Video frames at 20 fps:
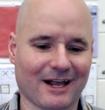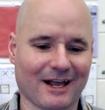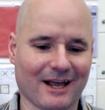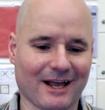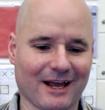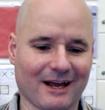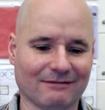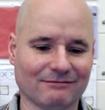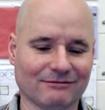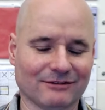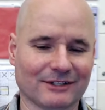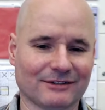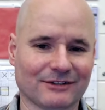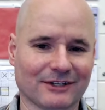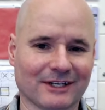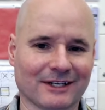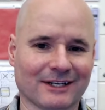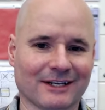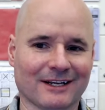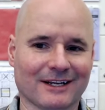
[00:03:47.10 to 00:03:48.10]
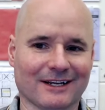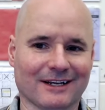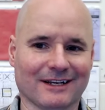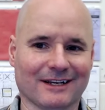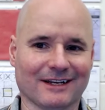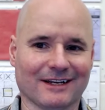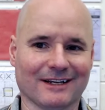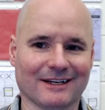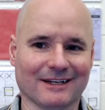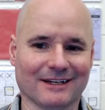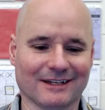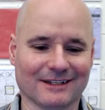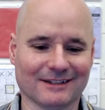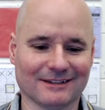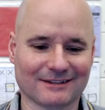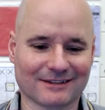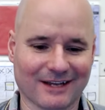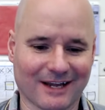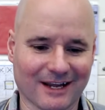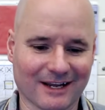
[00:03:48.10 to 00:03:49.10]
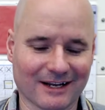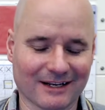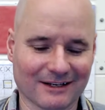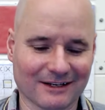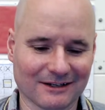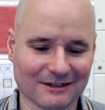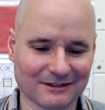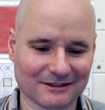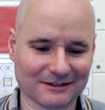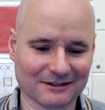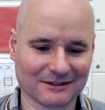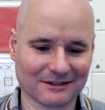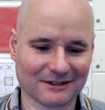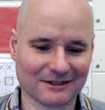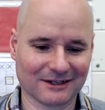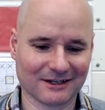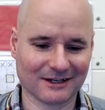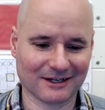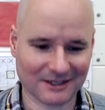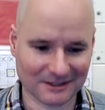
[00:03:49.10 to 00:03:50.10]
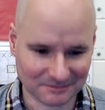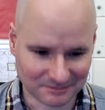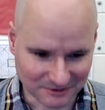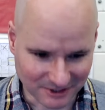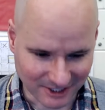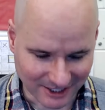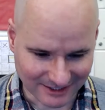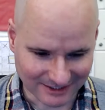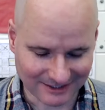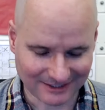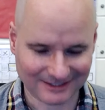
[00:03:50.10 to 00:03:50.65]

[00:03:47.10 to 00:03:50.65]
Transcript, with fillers: have risen and stand upright.